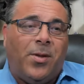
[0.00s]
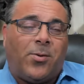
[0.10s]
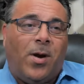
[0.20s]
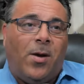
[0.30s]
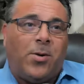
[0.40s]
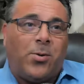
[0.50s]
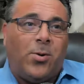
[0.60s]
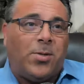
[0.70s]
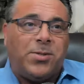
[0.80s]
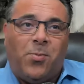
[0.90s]
The crowd of
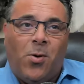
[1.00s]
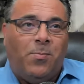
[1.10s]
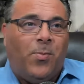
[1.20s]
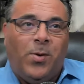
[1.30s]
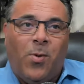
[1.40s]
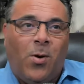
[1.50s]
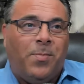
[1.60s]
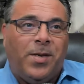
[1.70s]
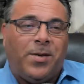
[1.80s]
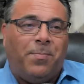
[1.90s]
crooks won't, we won't
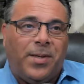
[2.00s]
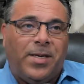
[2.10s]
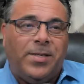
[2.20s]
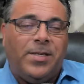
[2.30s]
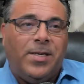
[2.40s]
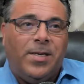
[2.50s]
be complete